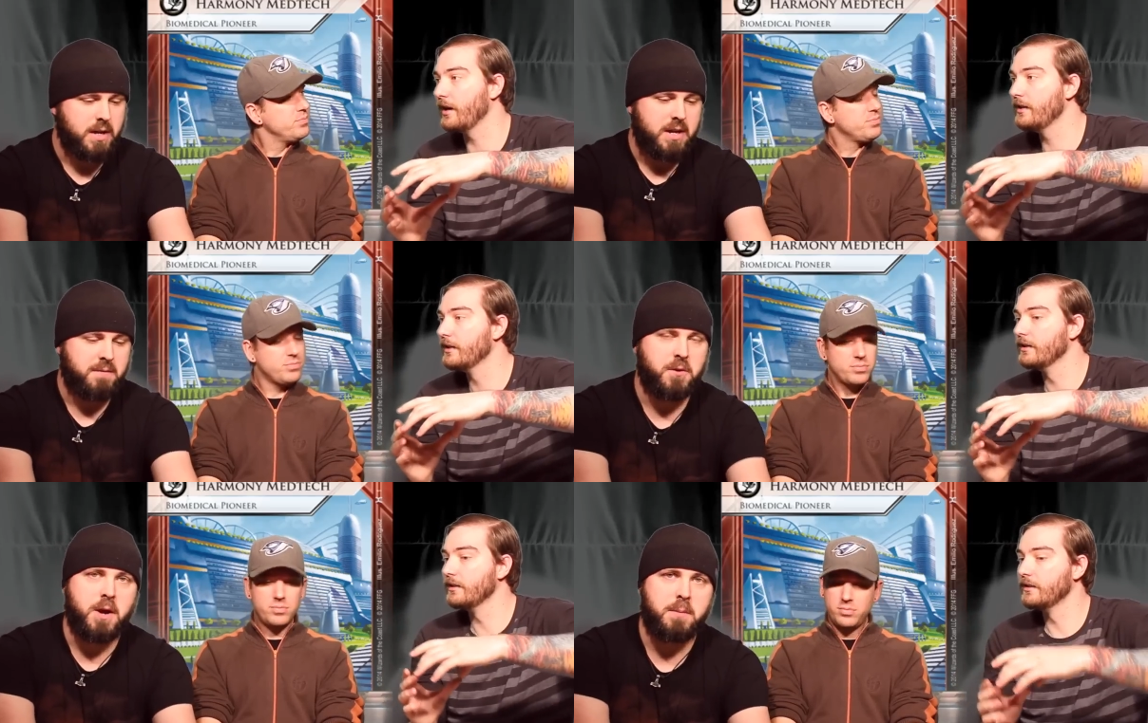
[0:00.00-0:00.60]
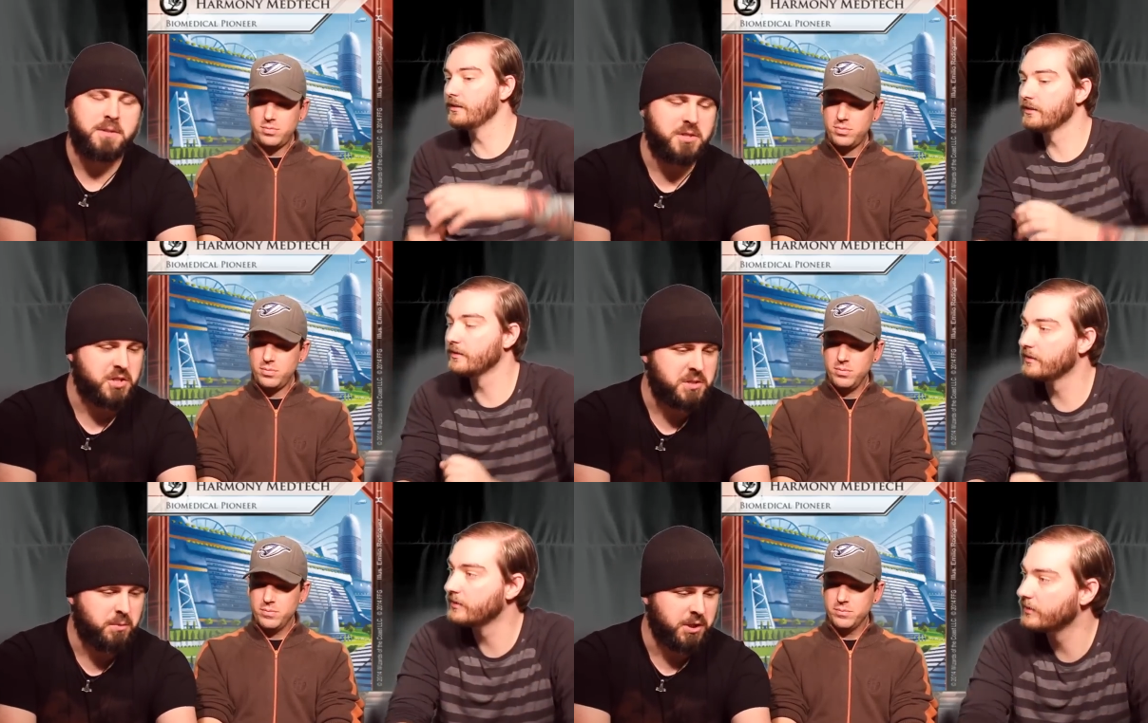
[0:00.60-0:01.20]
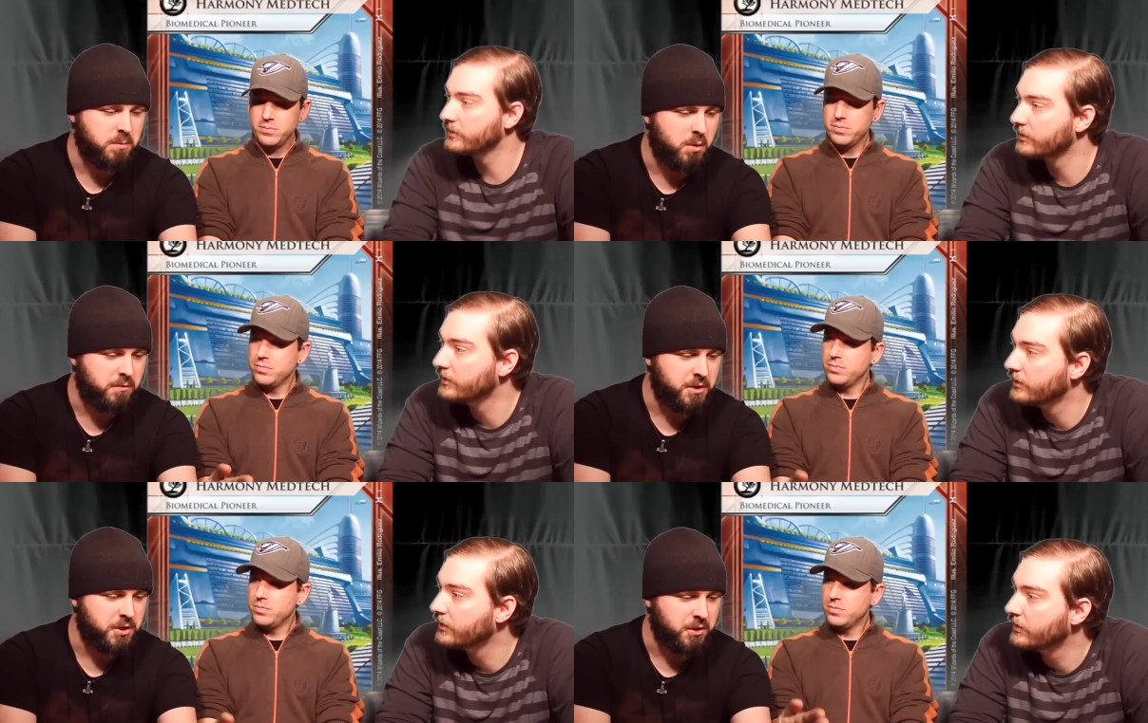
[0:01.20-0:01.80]
Speaker 1: right? If you're able to just put them over
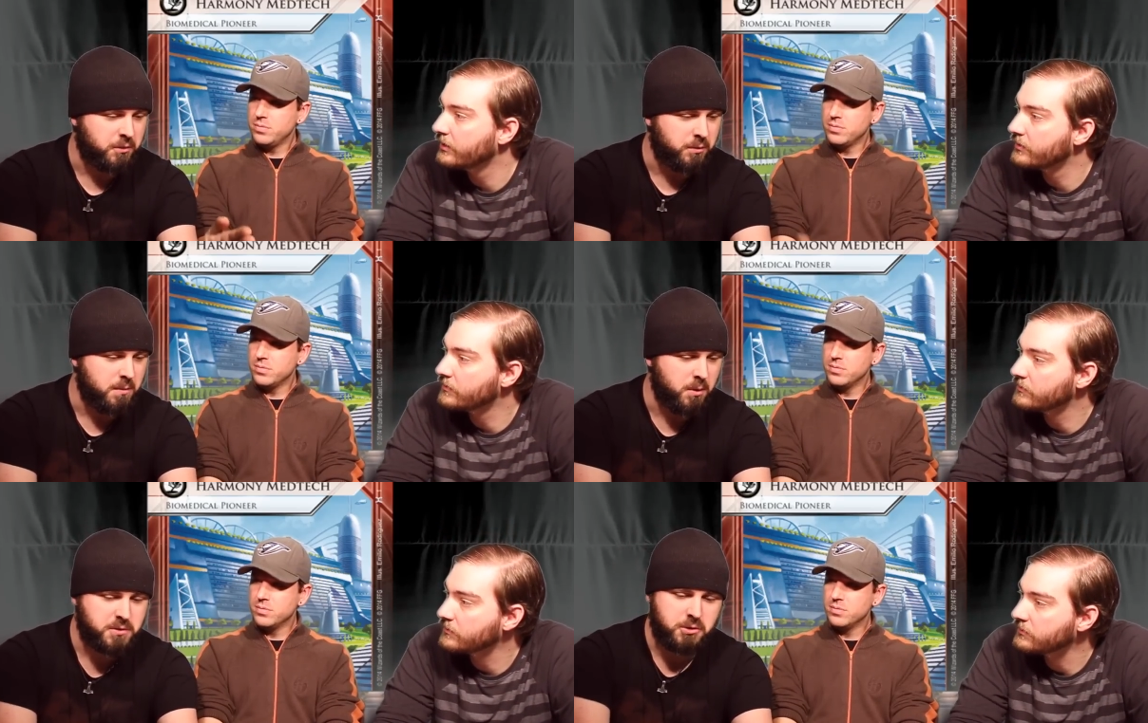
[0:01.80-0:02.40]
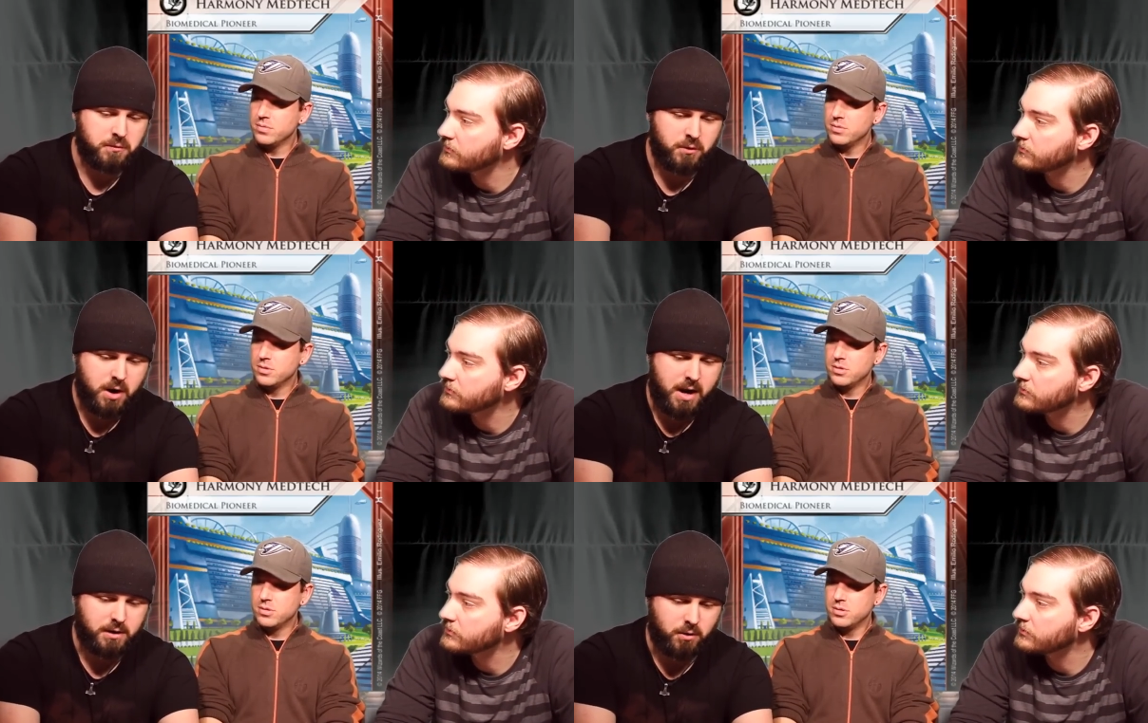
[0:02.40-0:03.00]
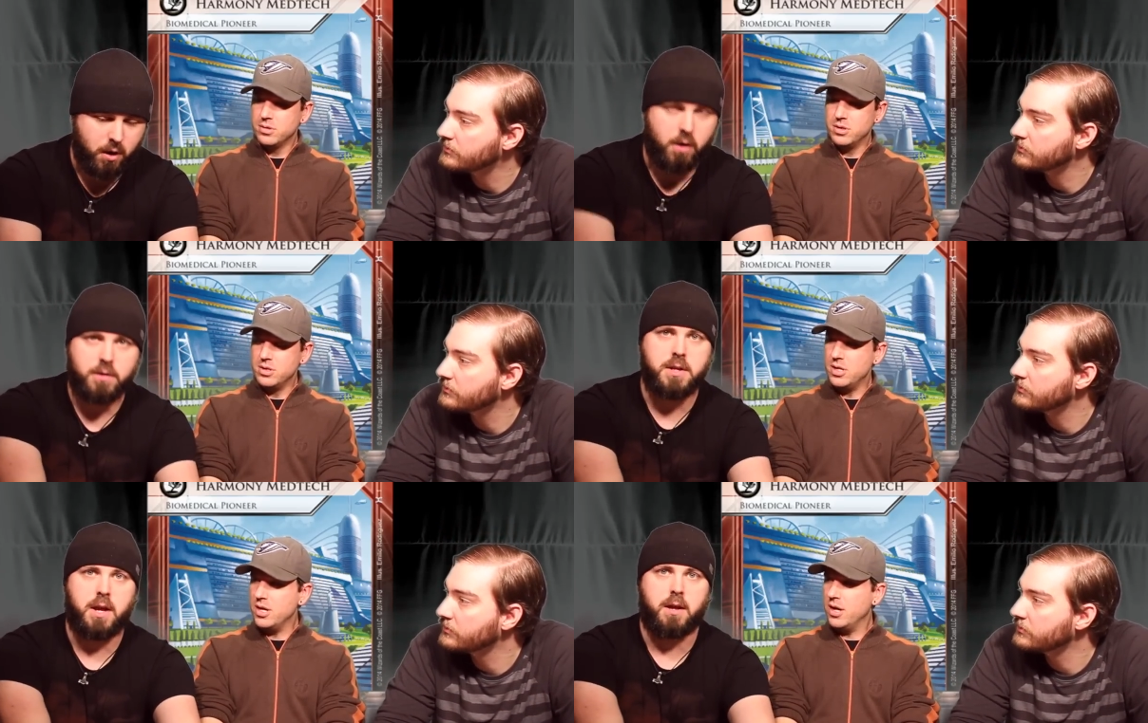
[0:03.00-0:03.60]
your remote server and your R
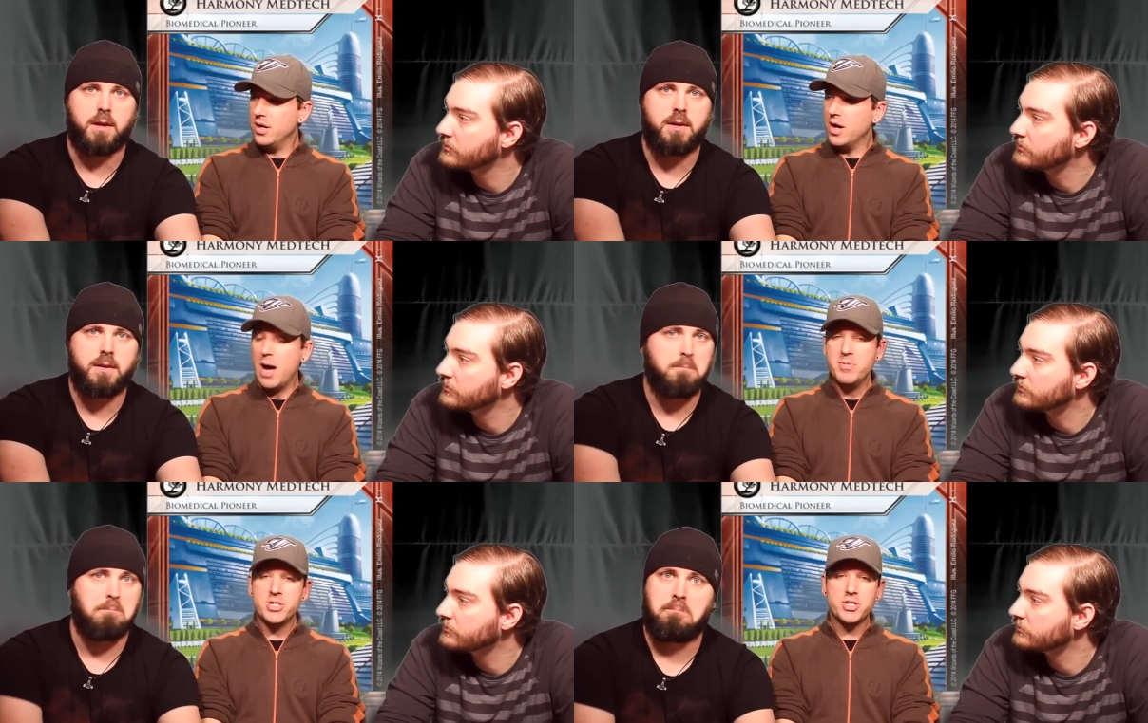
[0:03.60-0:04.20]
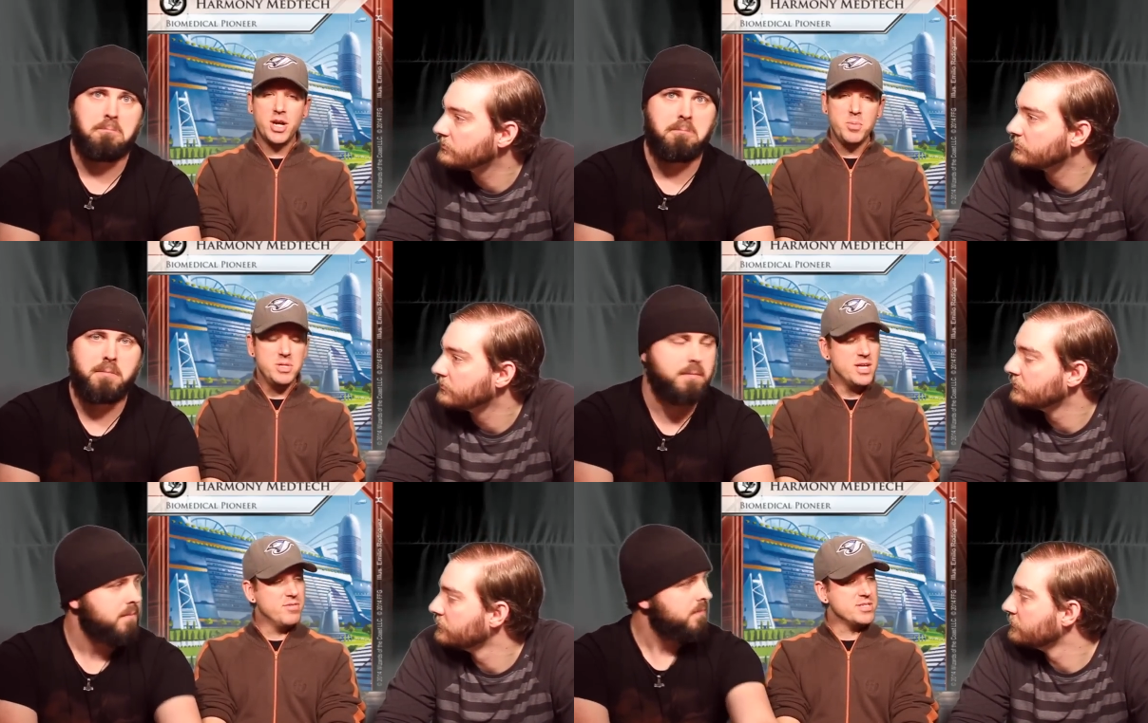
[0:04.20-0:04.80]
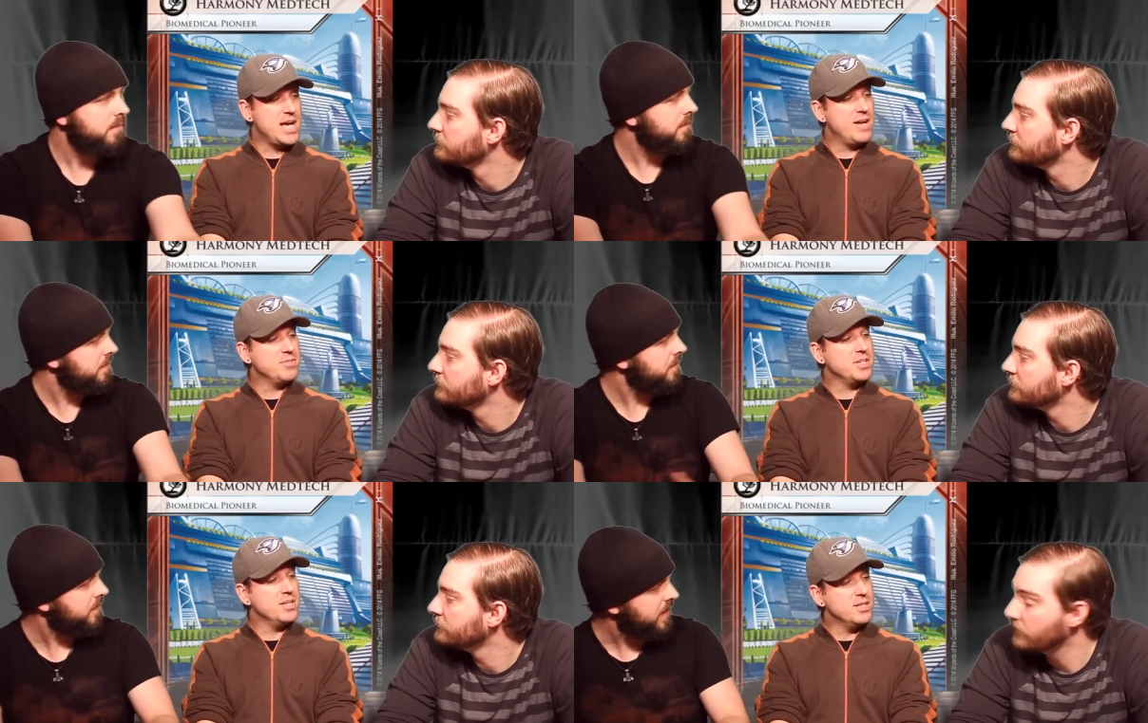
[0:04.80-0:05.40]
and
Speaker 2: D, I'm just trying to be devil's
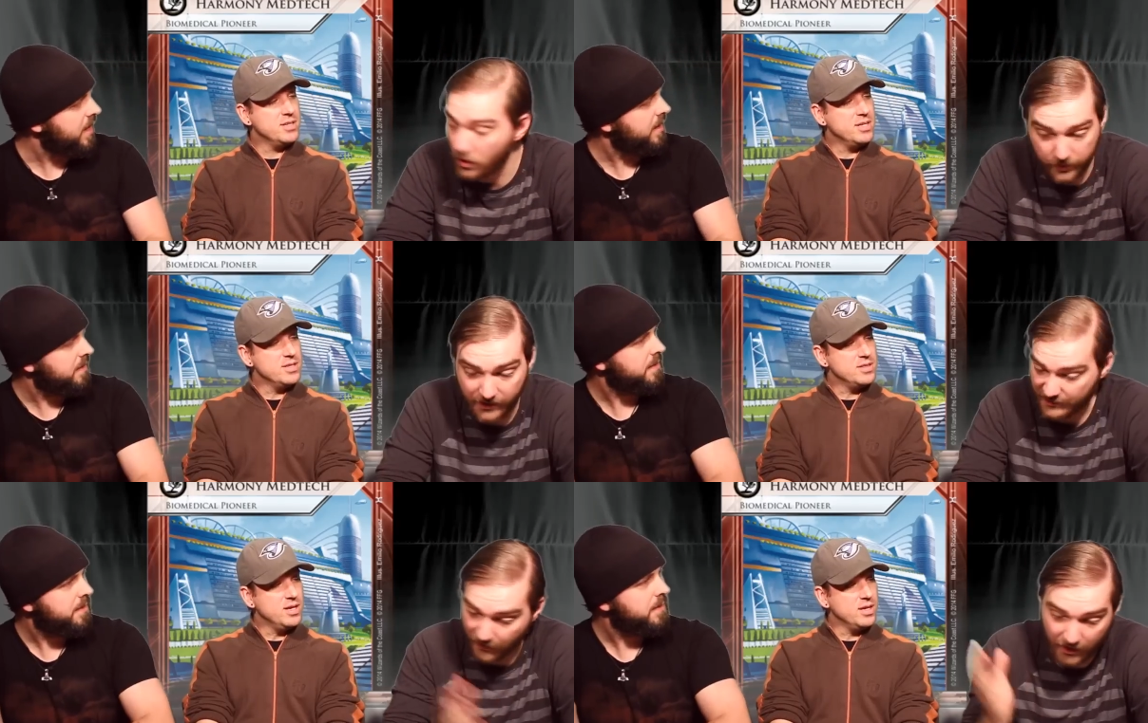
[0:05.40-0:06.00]
advocate. Yeah, no, that's